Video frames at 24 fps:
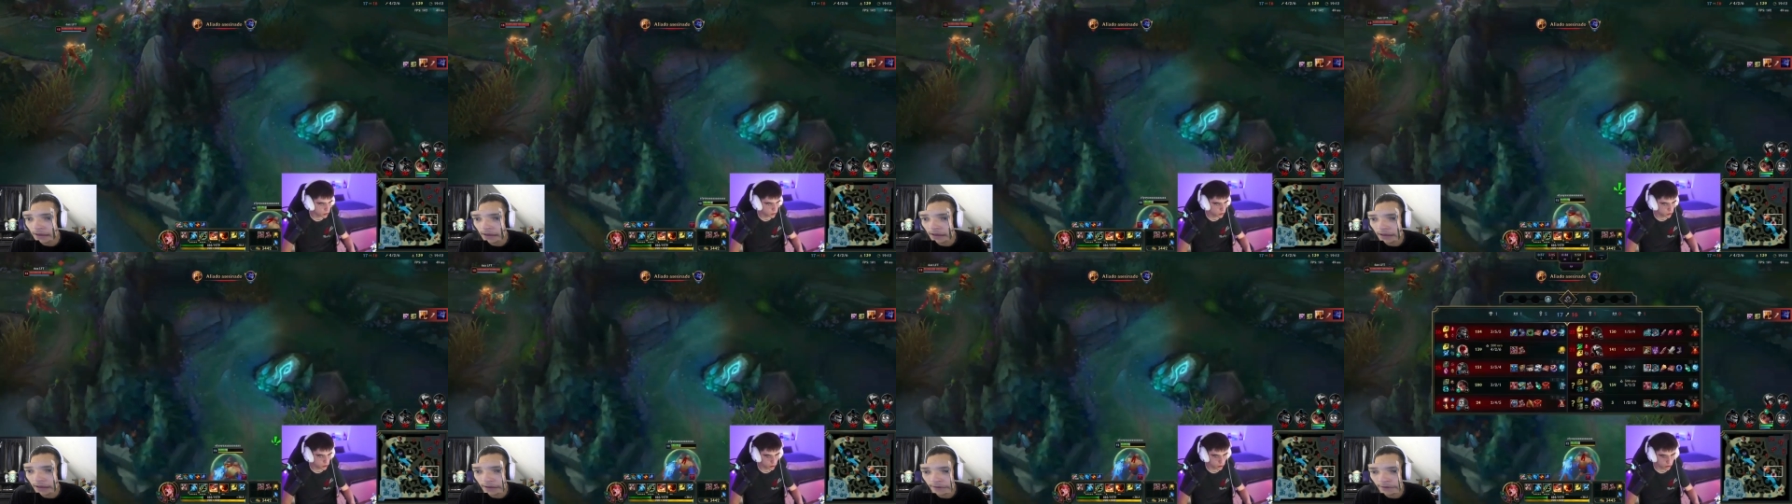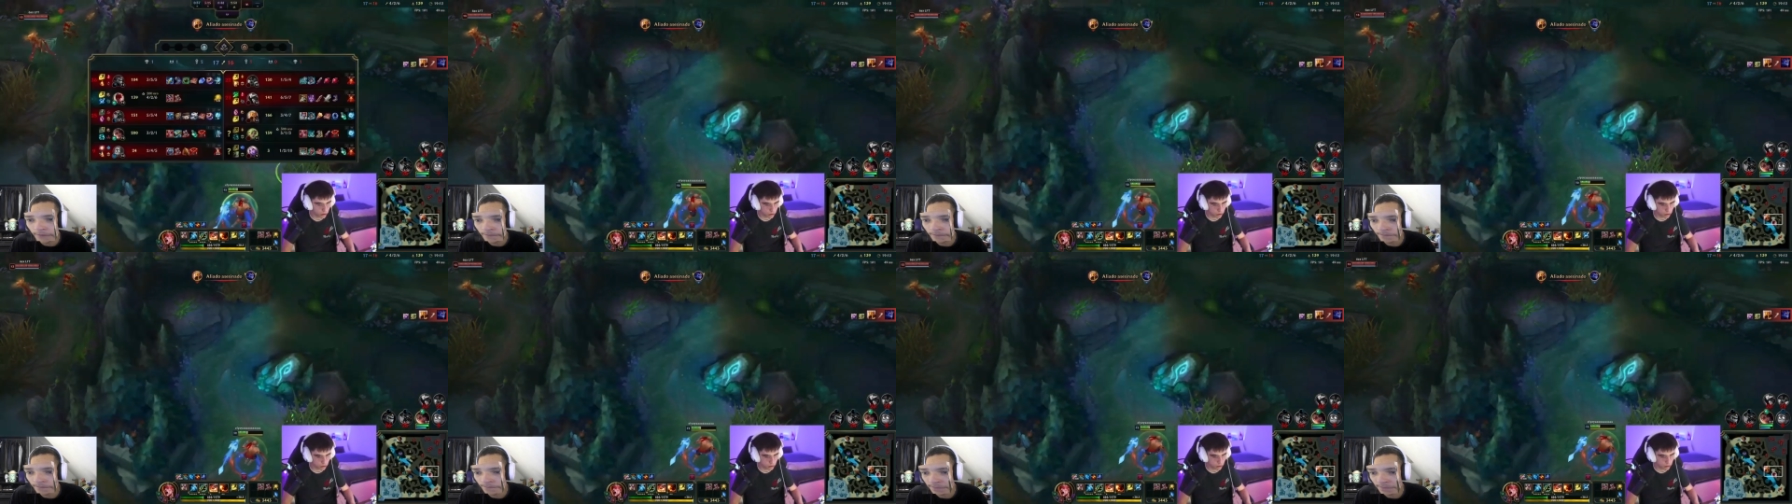
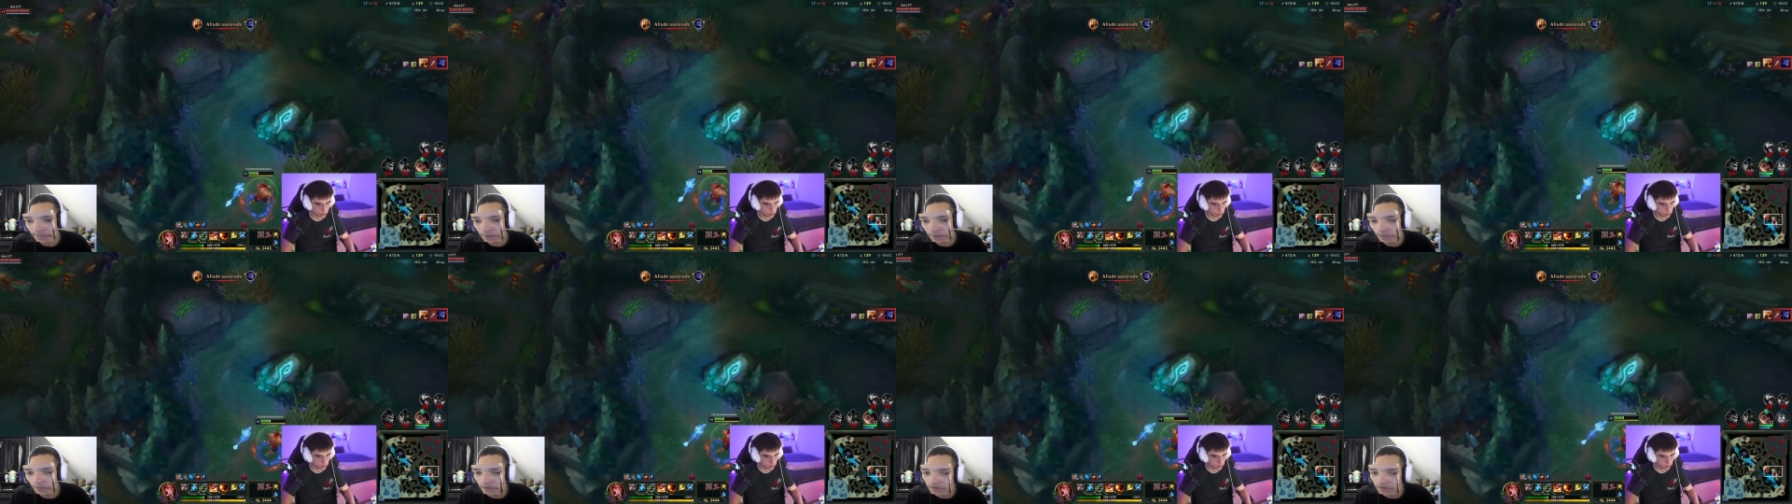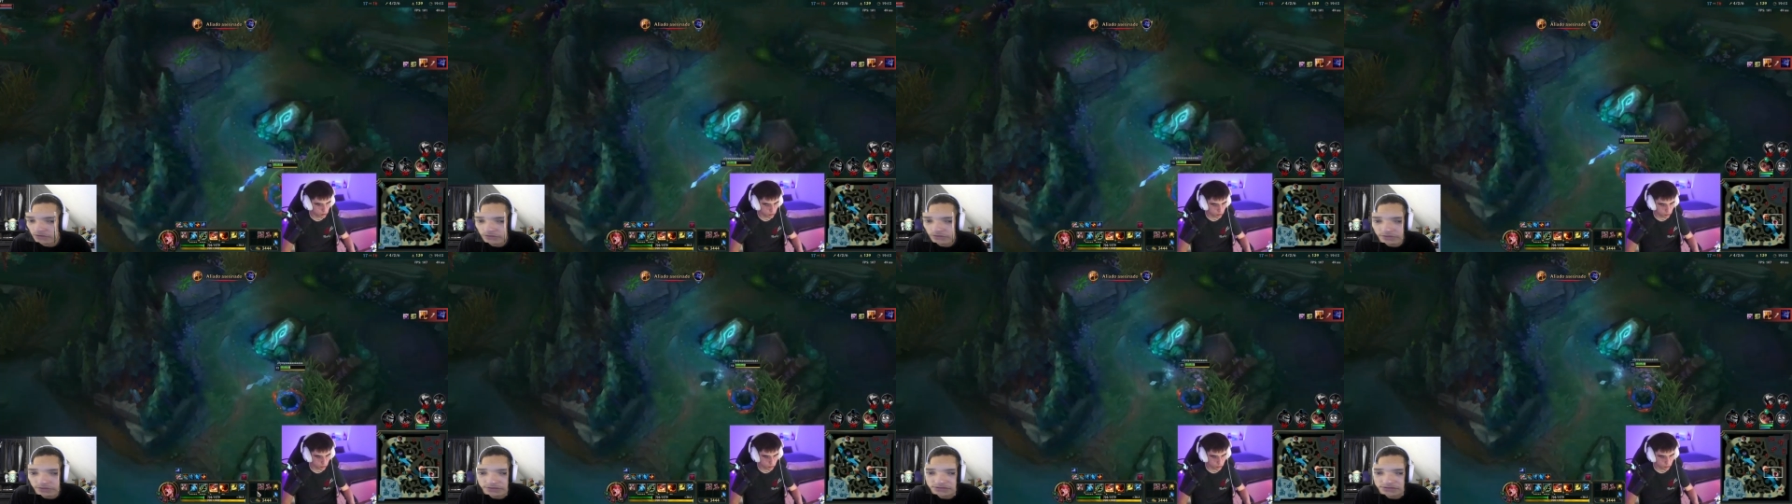um, when you're
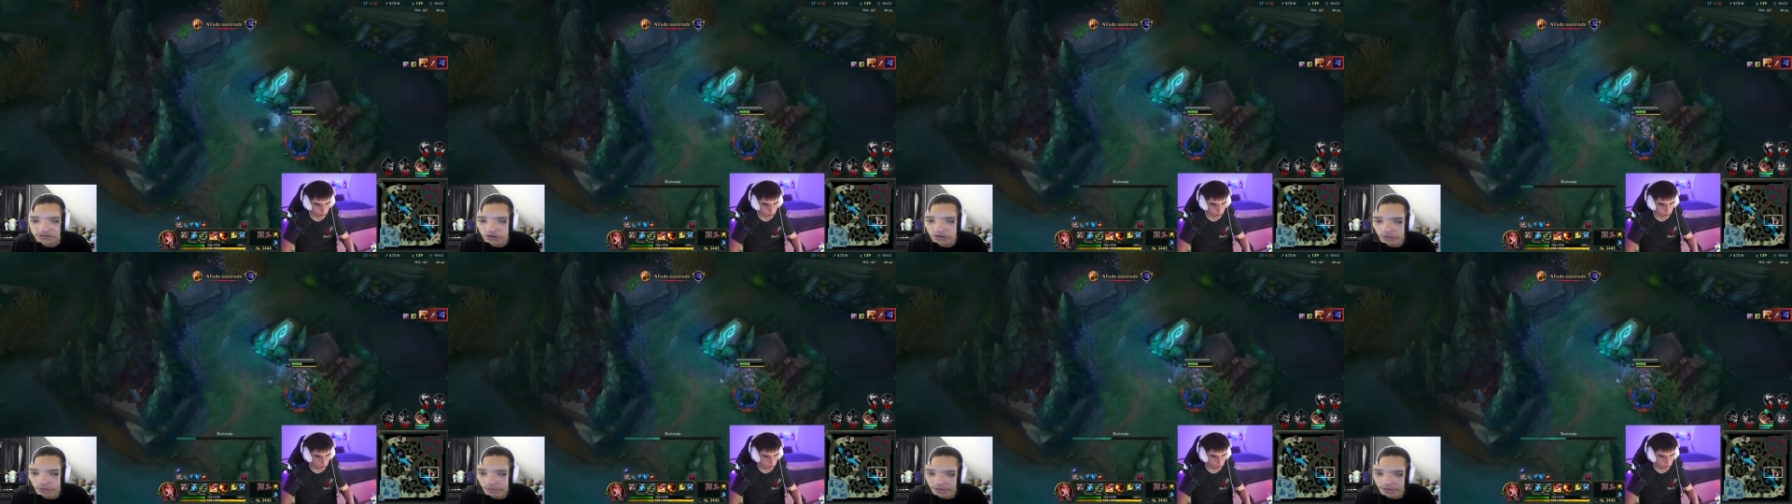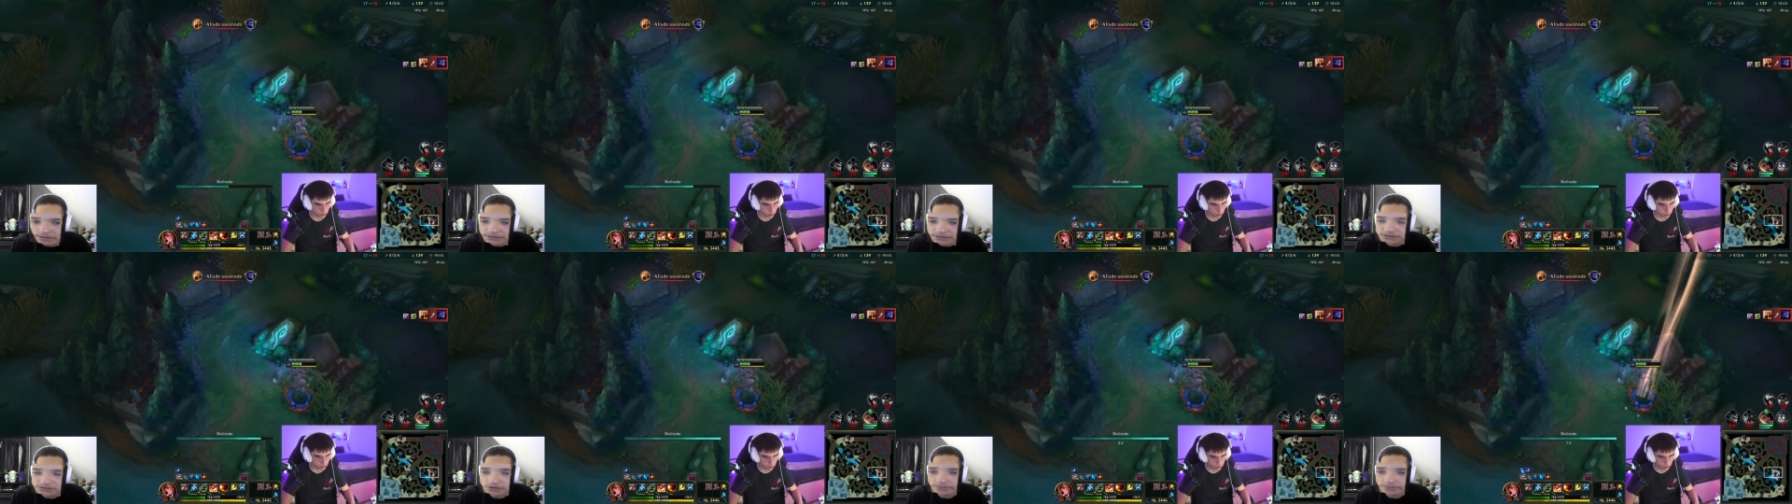doing so
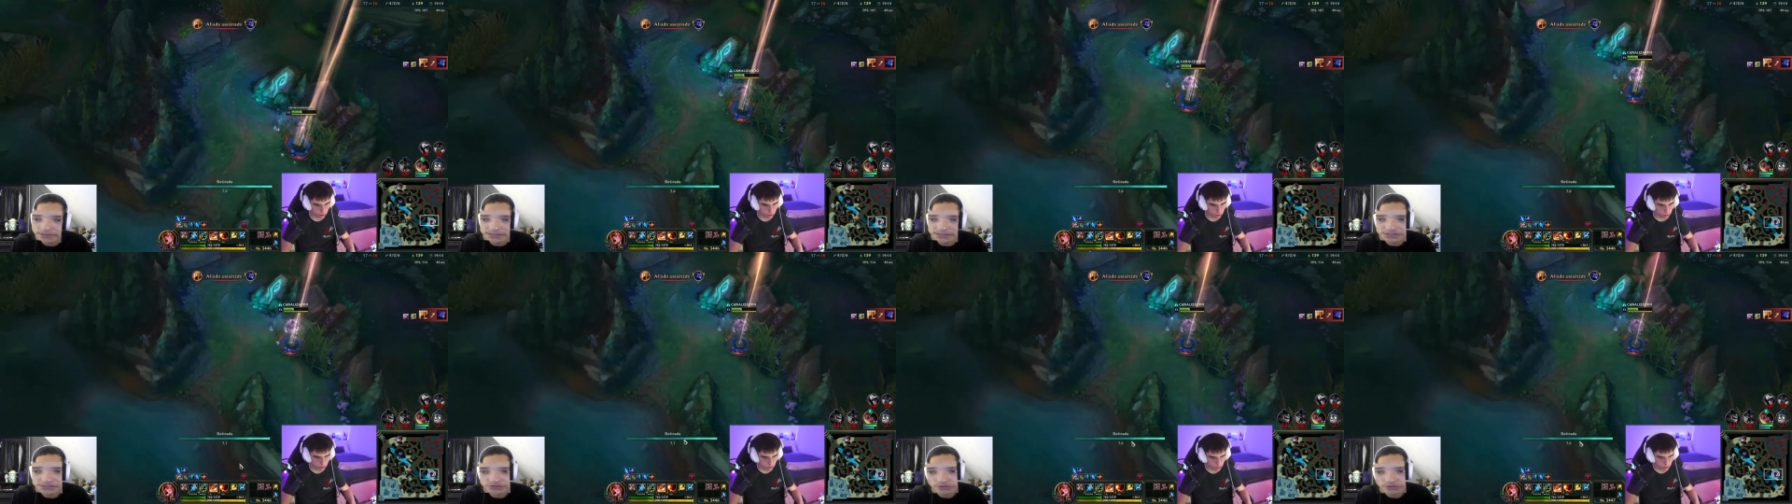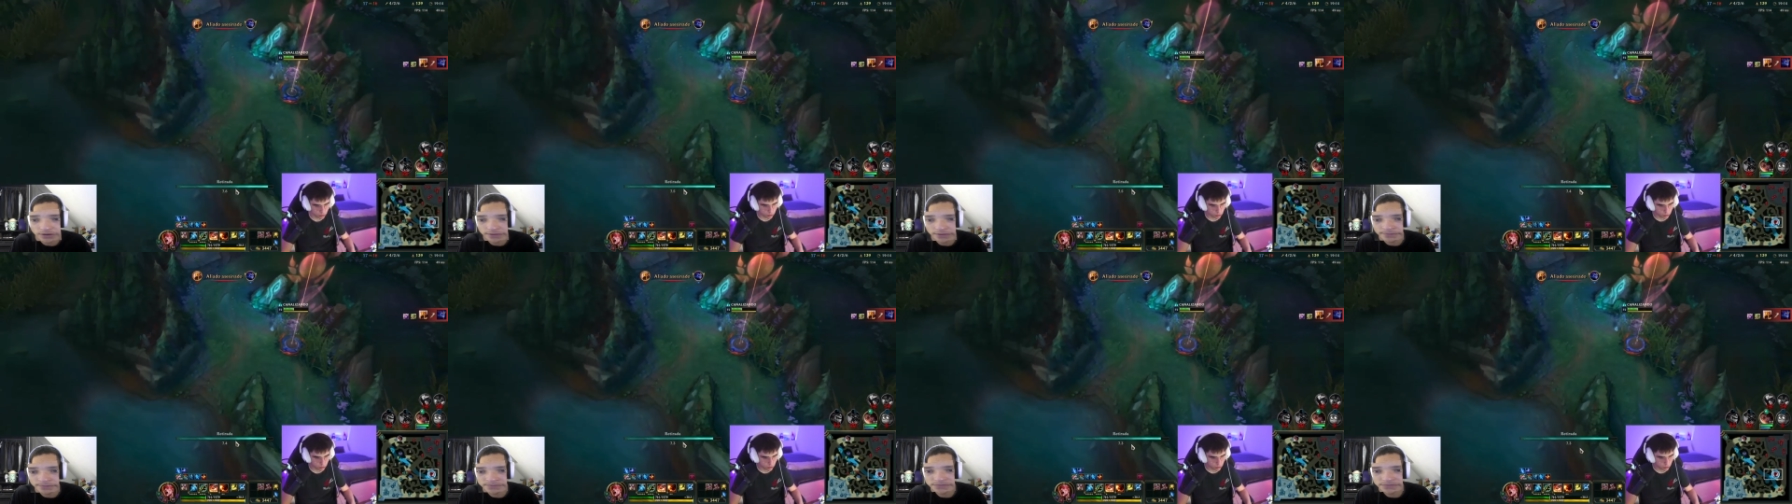many, so many
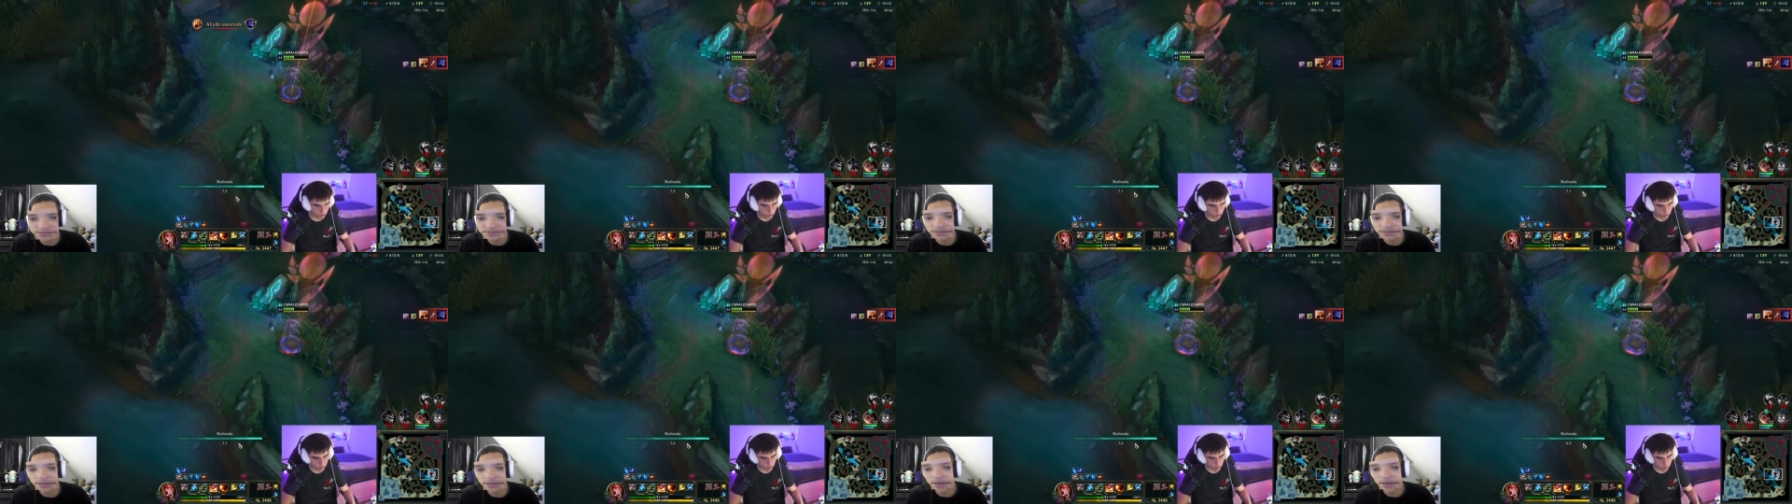scrims,